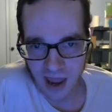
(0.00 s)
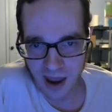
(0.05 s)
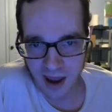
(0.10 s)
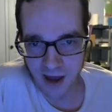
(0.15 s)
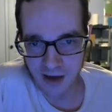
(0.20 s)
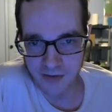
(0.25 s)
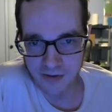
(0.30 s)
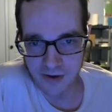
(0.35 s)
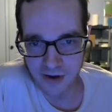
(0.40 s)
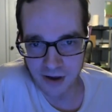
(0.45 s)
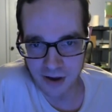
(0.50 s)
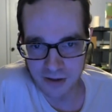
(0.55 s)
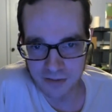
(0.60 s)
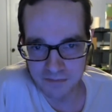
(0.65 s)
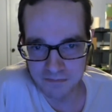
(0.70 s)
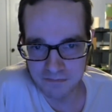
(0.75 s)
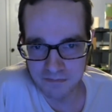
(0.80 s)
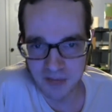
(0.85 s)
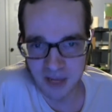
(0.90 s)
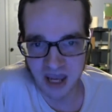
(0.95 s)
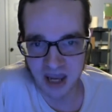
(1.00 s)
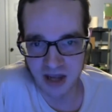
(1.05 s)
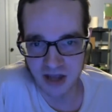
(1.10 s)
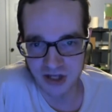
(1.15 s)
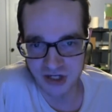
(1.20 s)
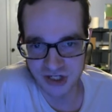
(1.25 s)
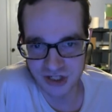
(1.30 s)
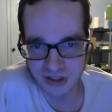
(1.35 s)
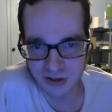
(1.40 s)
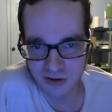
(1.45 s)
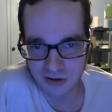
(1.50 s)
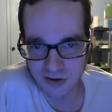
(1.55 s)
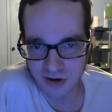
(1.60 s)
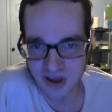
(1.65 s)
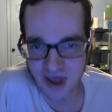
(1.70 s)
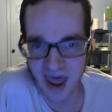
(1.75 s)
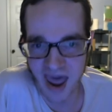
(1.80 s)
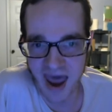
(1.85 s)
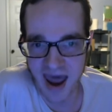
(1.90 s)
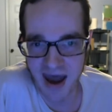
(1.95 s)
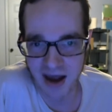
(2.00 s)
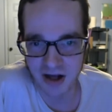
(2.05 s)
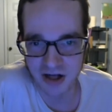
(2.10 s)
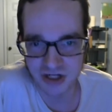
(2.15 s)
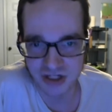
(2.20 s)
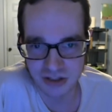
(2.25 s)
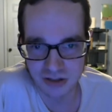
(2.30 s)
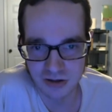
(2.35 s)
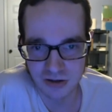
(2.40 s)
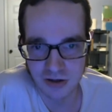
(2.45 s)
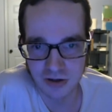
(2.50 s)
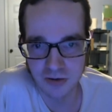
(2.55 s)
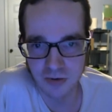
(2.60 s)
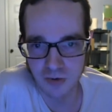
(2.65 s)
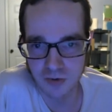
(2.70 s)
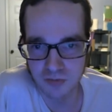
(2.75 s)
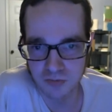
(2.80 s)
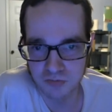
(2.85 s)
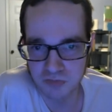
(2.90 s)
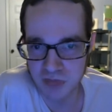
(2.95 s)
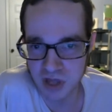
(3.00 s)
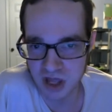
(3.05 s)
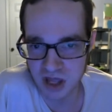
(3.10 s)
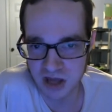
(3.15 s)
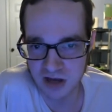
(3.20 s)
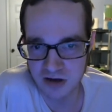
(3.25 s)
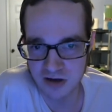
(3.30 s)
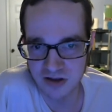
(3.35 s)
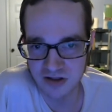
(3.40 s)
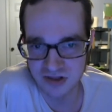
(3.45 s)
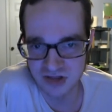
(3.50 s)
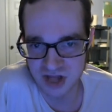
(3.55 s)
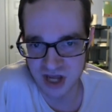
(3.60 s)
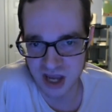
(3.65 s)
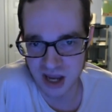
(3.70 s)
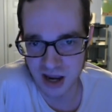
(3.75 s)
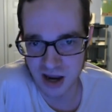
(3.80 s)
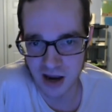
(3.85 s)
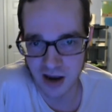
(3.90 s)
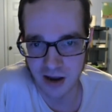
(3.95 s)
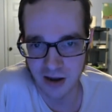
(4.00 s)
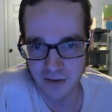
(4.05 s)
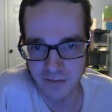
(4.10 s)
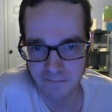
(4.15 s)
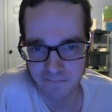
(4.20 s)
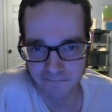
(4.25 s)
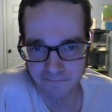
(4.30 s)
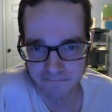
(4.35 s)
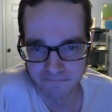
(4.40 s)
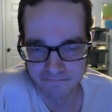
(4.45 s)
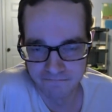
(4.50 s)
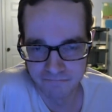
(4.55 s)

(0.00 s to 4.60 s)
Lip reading: have a mixed reaction in the